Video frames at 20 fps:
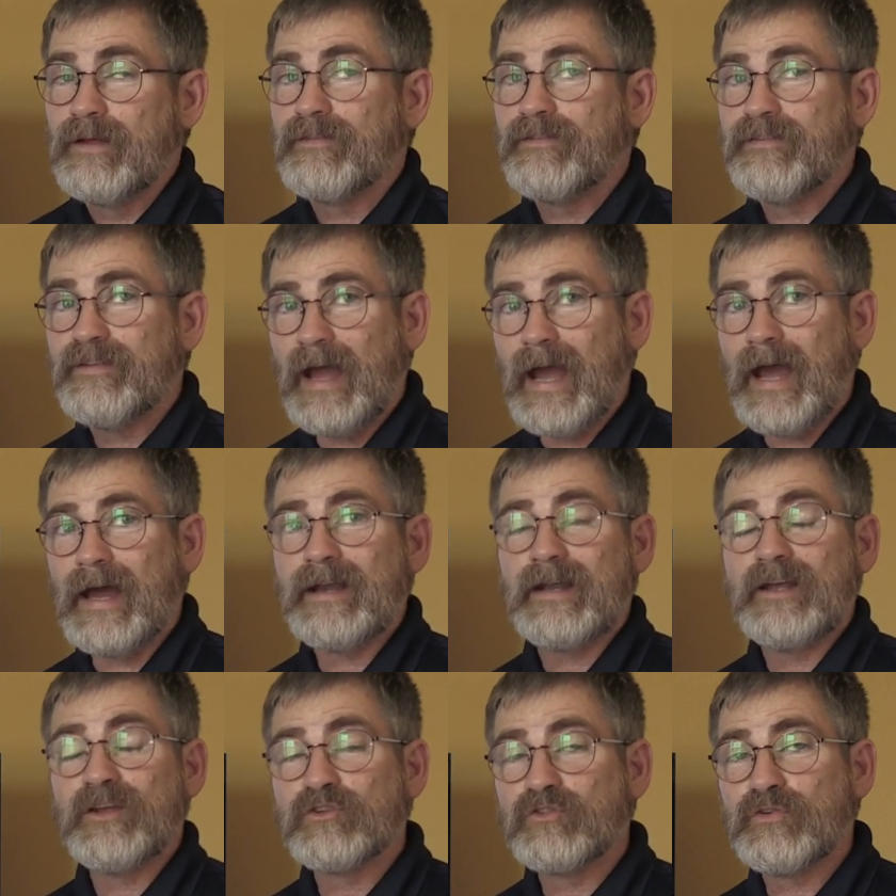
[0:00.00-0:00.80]

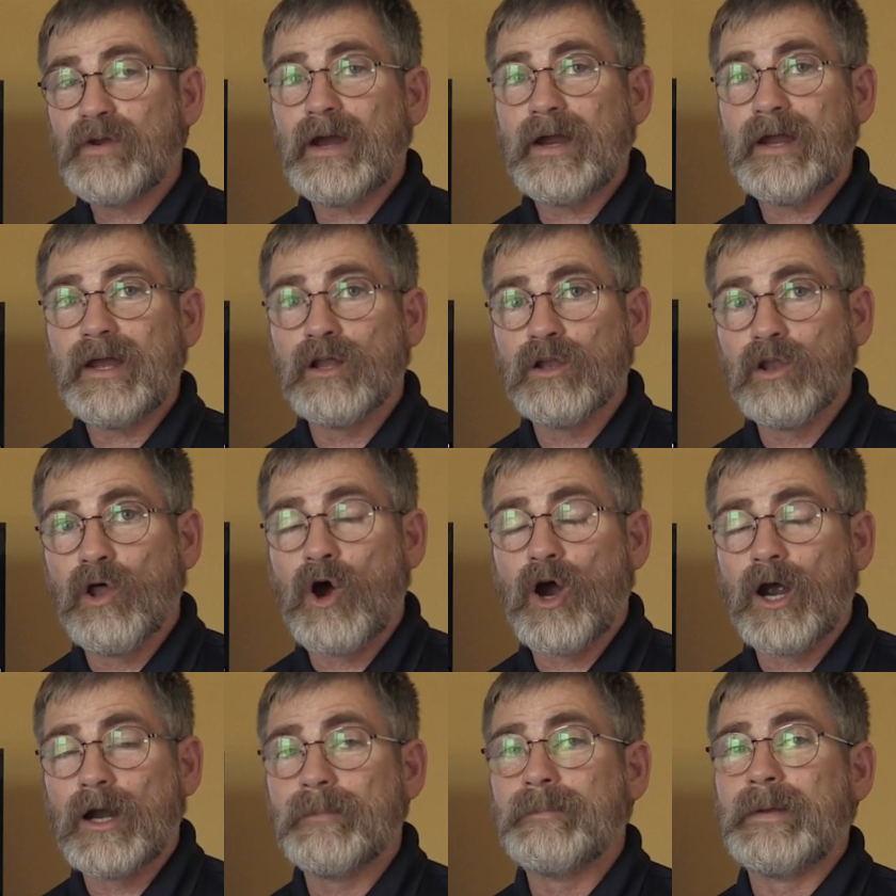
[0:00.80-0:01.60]
That is very
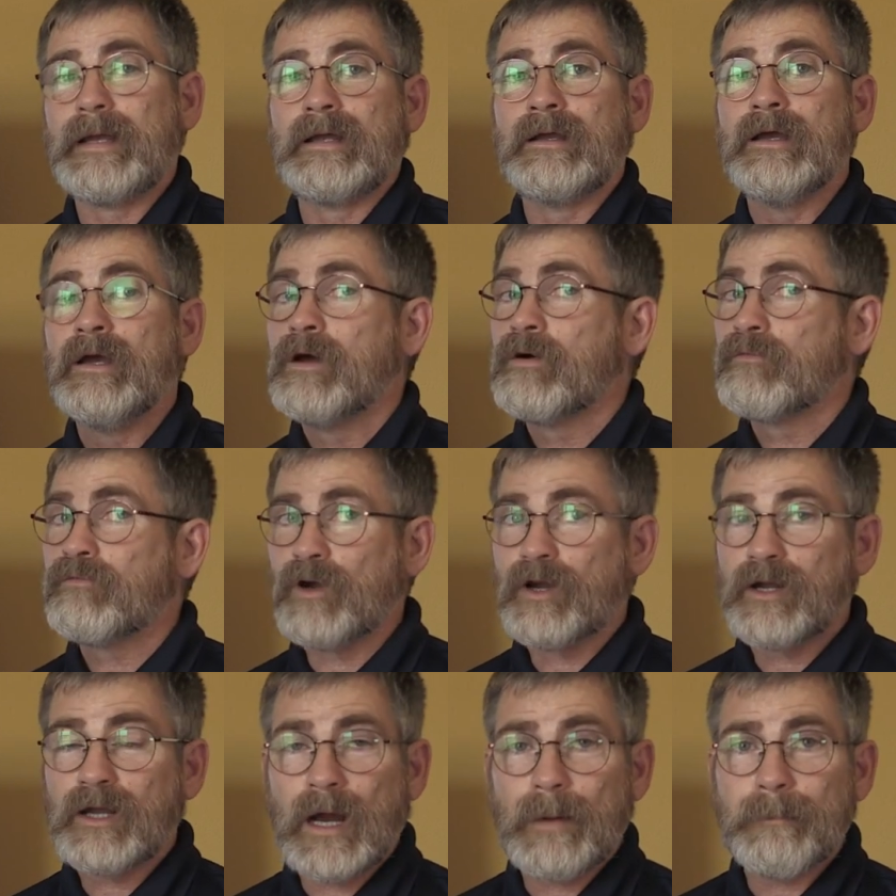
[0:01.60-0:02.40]
alarming
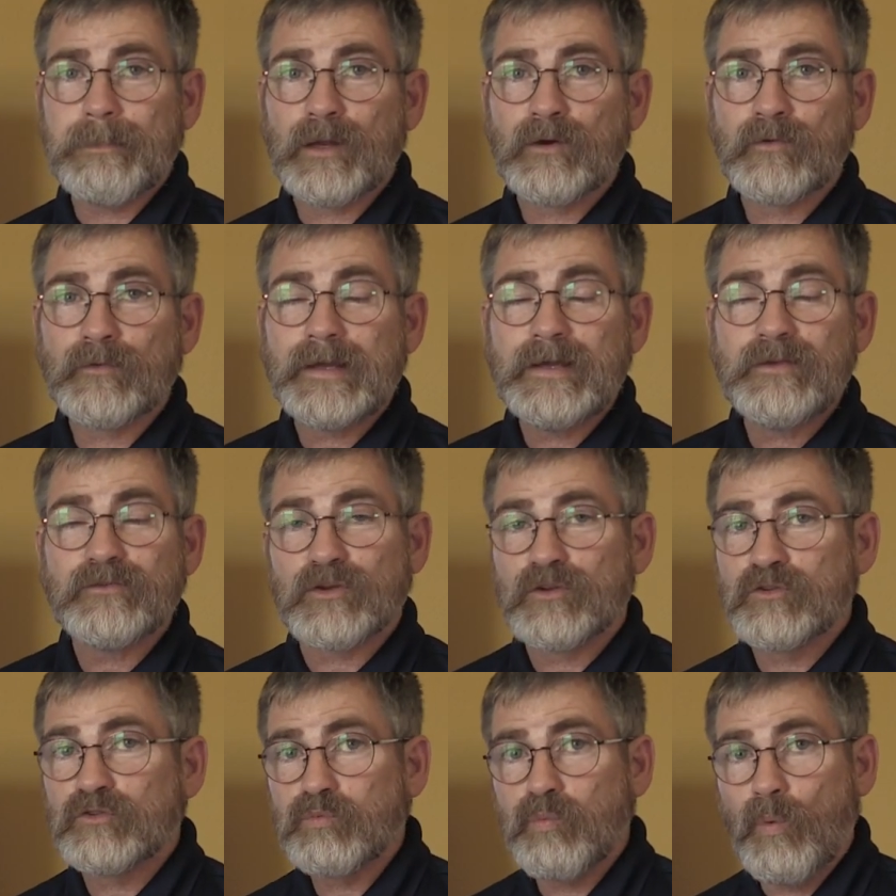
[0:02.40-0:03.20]
for a couple of
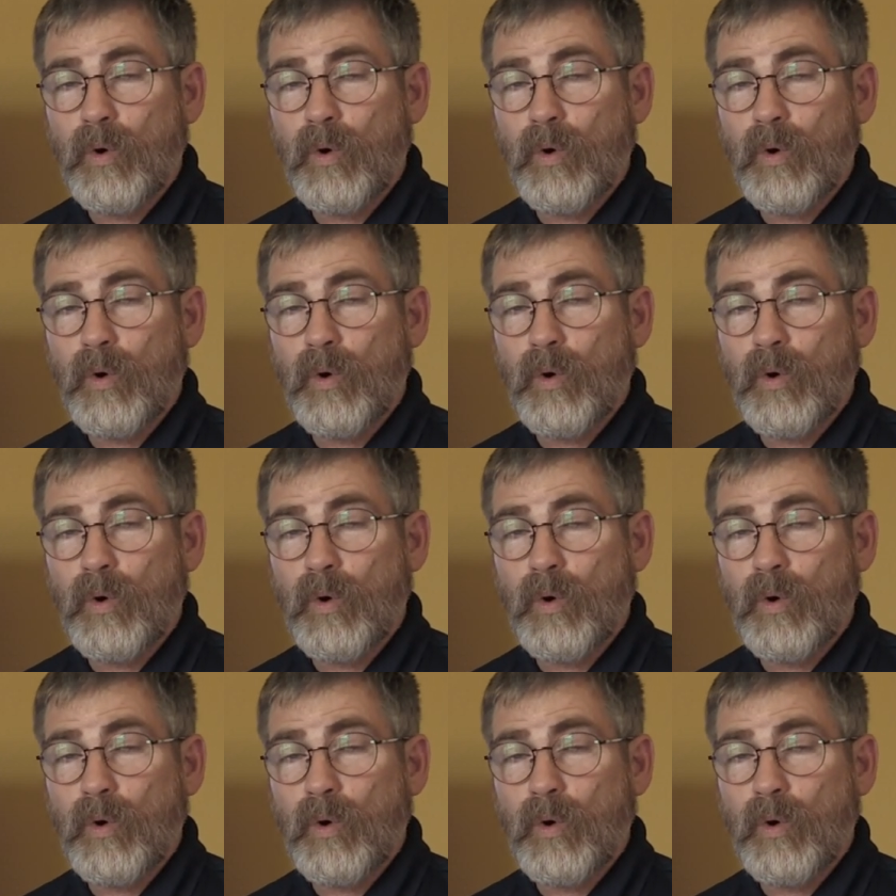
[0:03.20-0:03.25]
reasons.